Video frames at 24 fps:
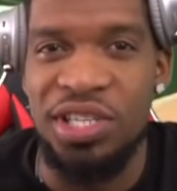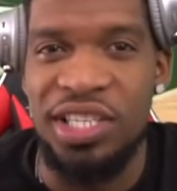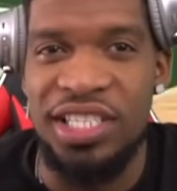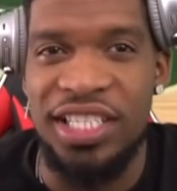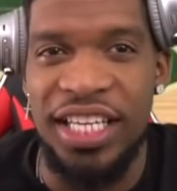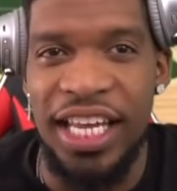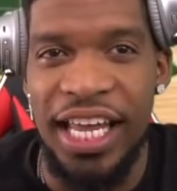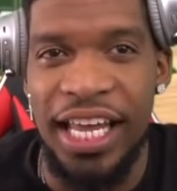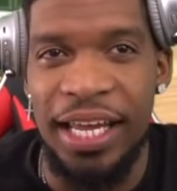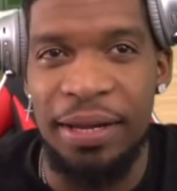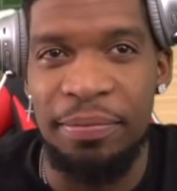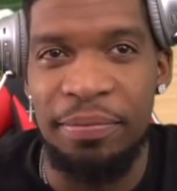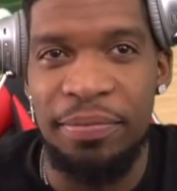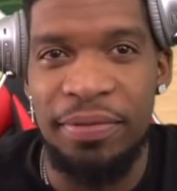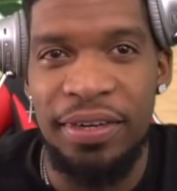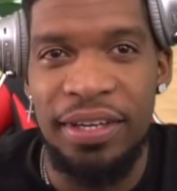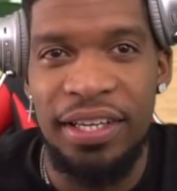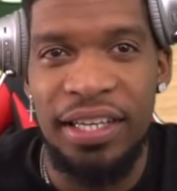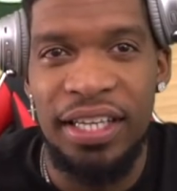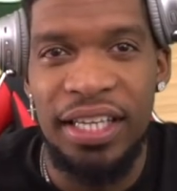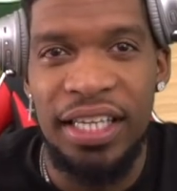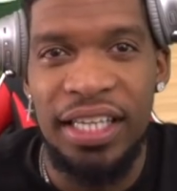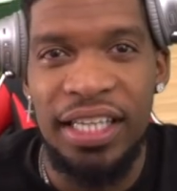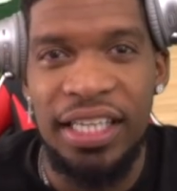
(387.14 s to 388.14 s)
was this game.
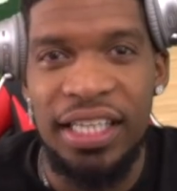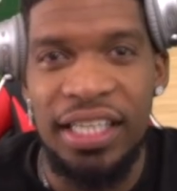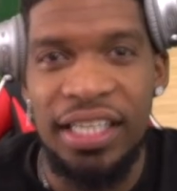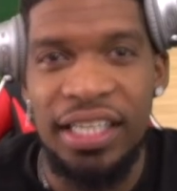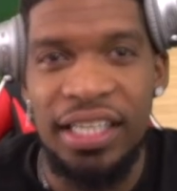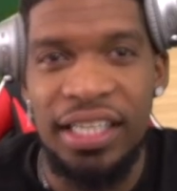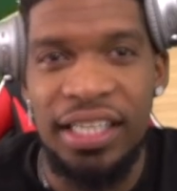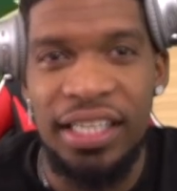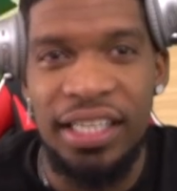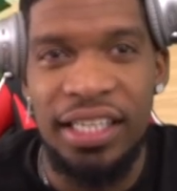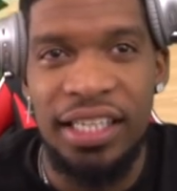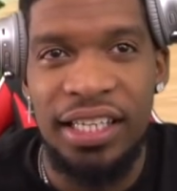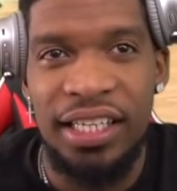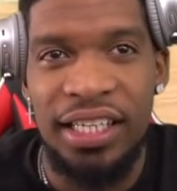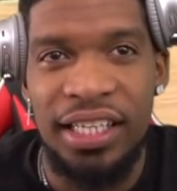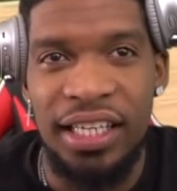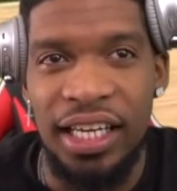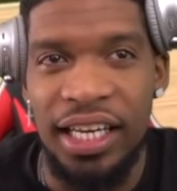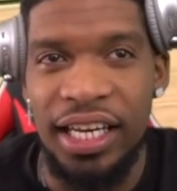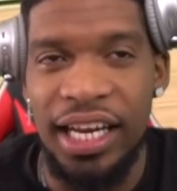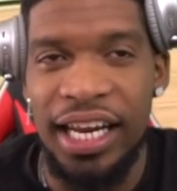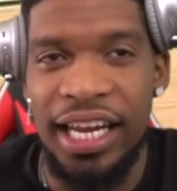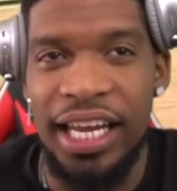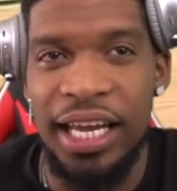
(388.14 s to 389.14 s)

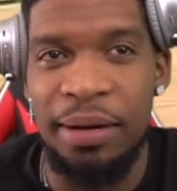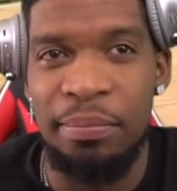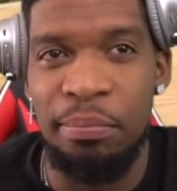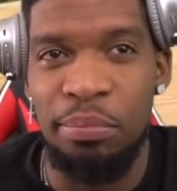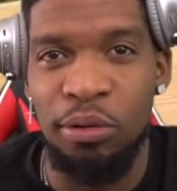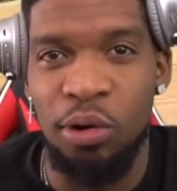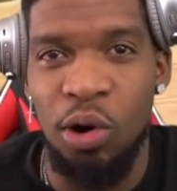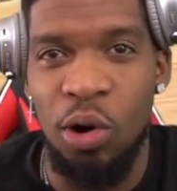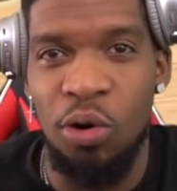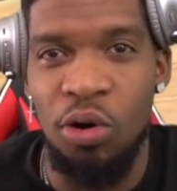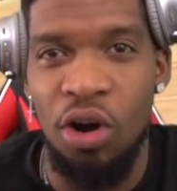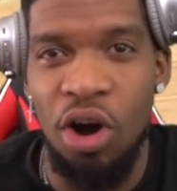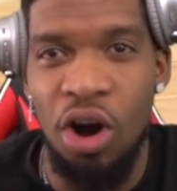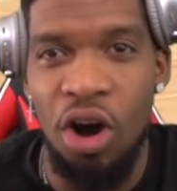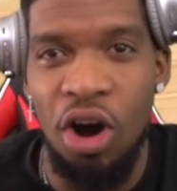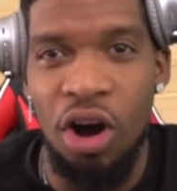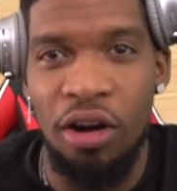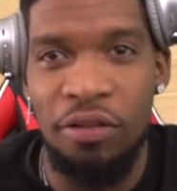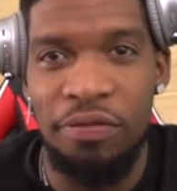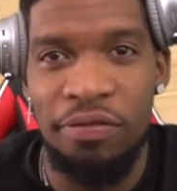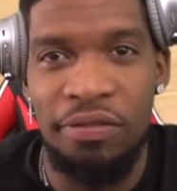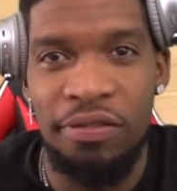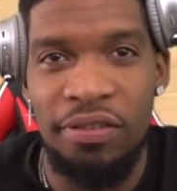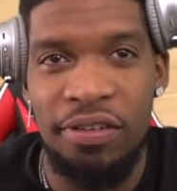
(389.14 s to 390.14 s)
And they getting broke
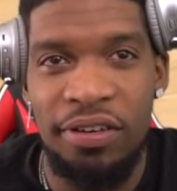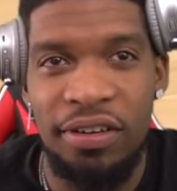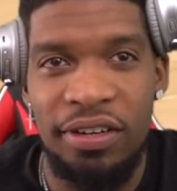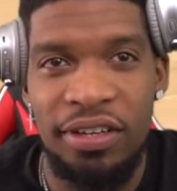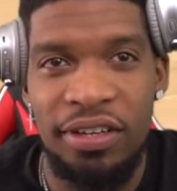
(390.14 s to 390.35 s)
off.